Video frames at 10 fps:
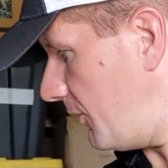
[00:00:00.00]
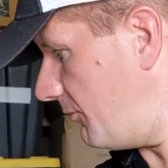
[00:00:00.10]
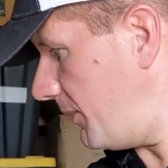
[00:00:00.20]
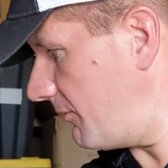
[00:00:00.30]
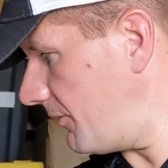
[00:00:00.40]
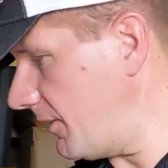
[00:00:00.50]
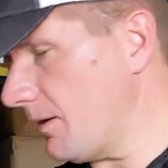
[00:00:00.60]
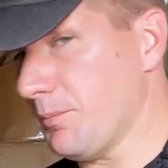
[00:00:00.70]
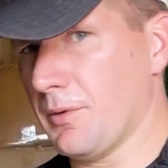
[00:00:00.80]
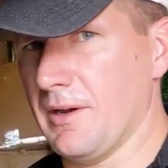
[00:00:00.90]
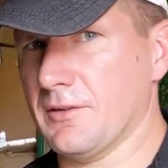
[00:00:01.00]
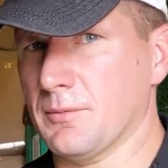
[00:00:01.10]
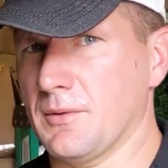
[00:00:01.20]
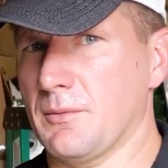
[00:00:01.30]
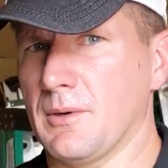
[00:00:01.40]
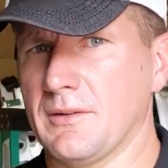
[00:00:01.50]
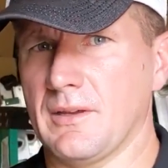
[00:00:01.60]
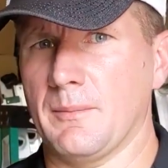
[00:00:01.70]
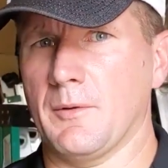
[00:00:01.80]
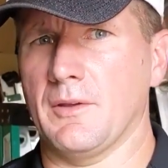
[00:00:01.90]
We've been very impressed with the
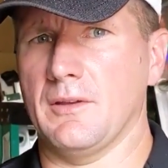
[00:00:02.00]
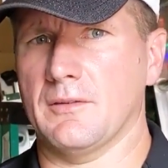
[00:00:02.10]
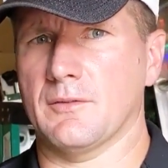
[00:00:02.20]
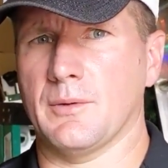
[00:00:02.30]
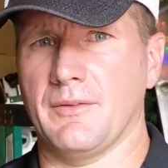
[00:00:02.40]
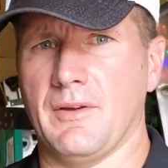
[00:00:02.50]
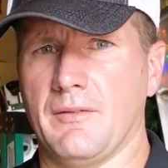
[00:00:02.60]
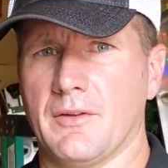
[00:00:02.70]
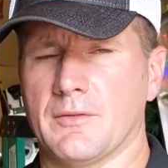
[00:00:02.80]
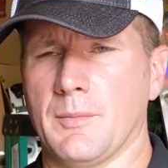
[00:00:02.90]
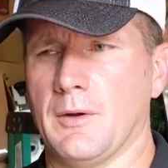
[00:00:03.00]
runtime on these 25-inch